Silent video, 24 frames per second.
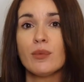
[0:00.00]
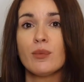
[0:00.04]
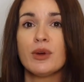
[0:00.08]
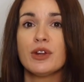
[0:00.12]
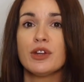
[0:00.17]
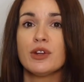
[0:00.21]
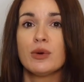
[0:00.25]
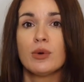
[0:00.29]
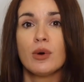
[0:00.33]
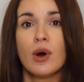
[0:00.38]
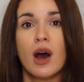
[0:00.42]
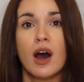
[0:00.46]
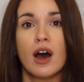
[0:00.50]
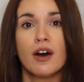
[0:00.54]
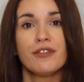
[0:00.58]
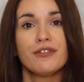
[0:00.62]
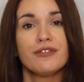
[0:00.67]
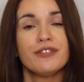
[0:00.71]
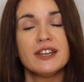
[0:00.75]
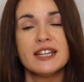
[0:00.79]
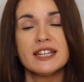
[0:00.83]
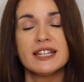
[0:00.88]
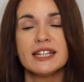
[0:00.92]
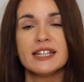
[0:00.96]
when you are
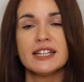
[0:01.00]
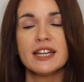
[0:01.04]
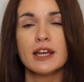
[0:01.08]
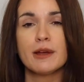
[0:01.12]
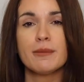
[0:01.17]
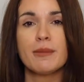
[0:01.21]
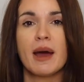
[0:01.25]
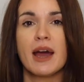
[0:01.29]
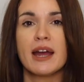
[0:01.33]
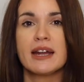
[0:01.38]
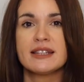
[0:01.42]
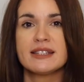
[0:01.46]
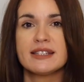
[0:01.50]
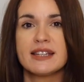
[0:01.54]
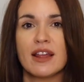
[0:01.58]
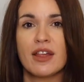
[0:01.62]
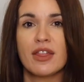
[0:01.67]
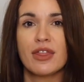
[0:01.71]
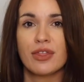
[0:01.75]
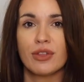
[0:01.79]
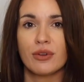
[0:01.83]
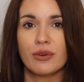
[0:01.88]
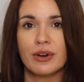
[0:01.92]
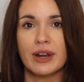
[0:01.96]
feeding them, I'd say
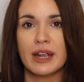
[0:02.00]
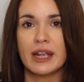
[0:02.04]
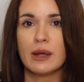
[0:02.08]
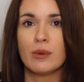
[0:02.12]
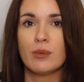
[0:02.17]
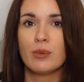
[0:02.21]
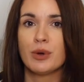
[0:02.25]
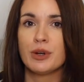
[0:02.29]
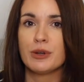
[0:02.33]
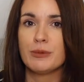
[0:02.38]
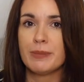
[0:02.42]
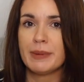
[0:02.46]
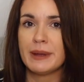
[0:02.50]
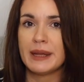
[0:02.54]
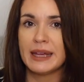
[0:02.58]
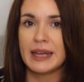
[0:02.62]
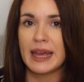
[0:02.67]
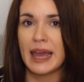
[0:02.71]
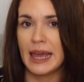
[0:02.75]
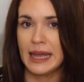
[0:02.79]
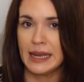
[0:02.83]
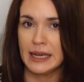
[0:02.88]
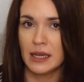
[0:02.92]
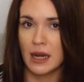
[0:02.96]
3 would
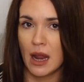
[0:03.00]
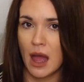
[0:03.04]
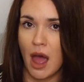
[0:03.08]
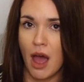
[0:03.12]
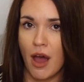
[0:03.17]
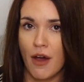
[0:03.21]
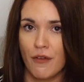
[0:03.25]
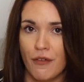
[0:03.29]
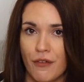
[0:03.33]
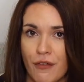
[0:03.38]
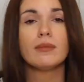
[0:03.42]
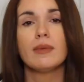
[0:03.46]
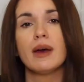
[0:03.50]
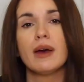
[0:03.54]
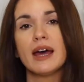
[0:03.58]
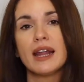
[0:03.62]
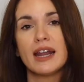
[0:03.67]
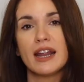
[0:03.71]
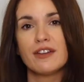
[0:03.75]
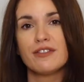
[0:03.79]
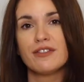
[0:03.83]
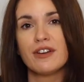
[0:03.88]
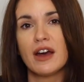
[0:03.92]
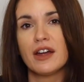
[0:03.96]
be enough. And
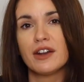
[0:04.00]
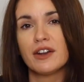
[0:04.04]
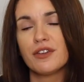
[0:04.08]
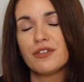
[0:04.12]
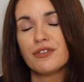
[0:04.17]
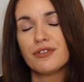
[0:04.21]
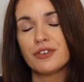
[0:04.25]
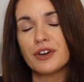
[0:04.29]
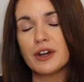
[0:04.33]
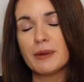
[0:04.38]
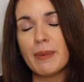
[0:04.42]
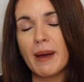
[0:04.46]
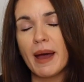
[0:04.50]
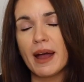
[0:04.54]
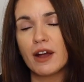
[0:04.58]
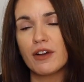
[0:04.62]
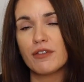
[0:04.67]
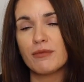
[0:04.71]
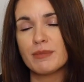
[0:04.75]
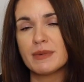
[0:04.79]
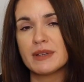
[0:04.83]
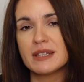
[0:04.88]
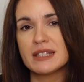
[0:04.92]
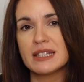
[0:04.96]
I found a free pack
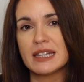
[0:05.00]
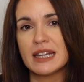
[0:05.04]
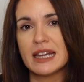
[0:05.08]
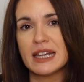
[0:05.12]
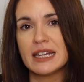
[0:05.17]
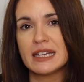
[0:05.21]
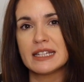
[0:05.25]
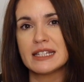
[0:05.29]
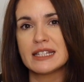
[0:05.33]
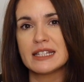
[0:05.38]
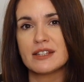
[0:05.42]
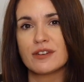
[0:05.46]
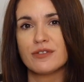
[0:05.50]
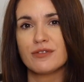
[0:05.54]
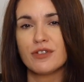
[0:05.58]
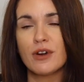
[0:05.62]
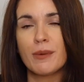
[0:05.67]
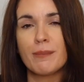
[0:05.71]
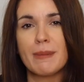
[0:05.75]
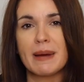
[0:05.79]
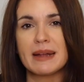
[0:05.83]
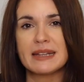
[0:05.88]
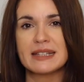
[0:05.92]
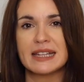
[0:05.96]
of muslins
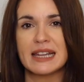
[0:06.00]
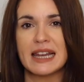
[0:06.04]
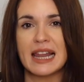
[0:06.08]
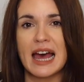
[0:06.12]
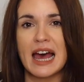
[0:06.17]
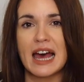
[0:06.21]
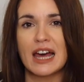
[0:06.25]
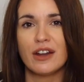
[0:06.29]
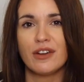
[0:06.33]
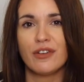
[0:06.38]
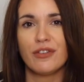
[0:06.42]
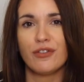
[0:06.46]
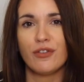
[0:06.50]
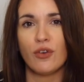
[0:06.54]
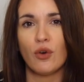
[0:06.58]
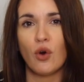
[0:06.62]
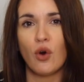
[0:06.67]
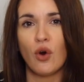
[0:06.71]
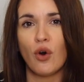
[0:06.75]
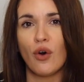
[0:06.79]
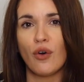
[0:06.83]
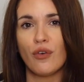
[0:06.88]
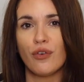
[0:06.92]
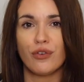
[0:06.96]
from Matalan
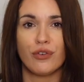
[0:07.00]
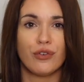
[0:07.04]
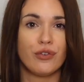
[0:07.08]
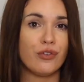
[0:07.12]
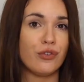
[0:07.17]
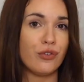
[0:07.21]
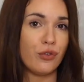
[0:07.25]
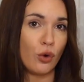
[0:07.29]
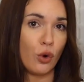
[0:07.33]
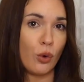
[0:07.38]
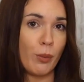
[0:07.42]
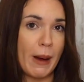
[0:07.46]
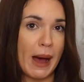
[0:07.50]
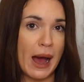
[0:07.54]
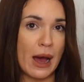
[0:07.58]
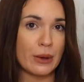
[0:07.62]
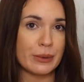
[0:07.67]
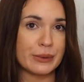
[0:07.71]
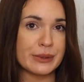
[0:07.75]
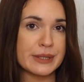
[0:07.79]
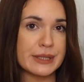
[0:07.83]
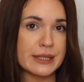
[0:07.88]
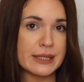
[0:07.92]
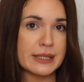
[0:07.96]
for
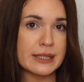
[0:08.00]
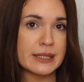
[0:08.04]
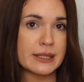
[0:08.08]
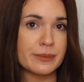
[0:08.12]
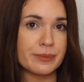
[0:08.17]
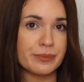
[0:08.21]
£4.